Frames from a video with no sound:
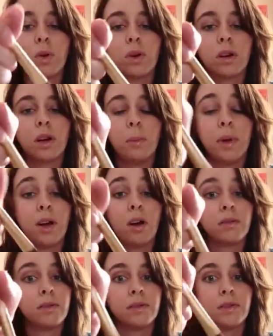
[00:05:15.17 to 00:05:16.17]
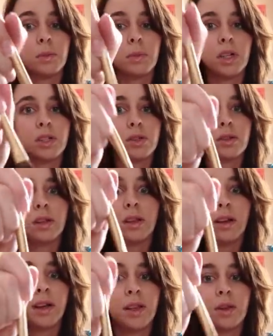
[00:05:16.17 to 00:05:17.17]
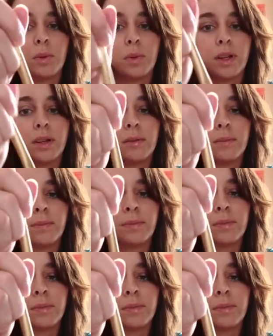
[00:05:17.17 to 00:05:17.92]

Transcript: or coming off of your brush, either one.